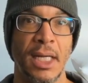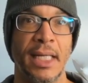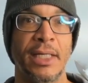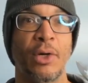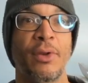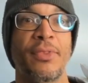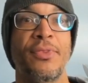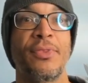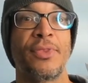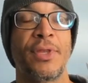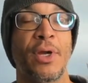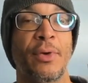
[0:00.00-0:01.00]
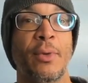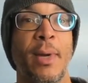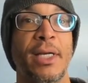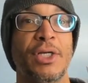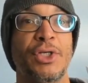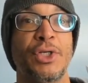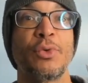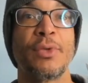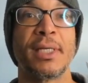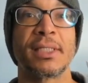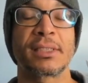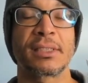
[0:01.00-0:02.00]
And the only way to do
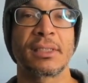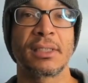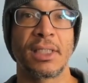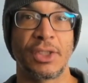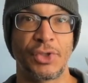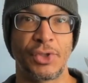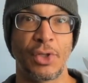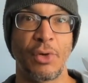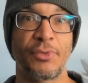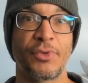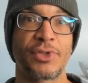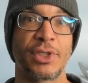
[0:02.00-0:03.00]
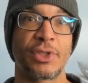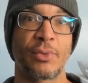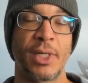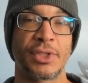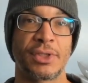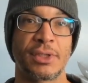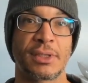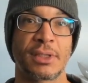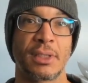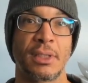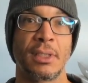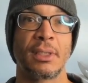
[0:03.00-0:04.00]
this is to go through situations
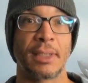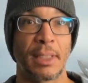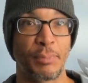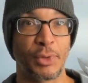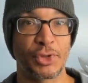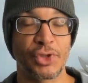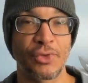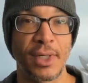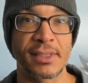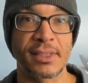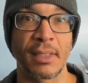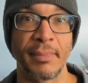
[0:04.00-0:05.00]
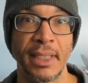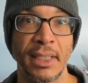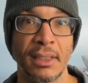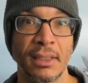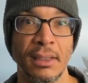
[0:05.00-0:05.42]
that put stress on me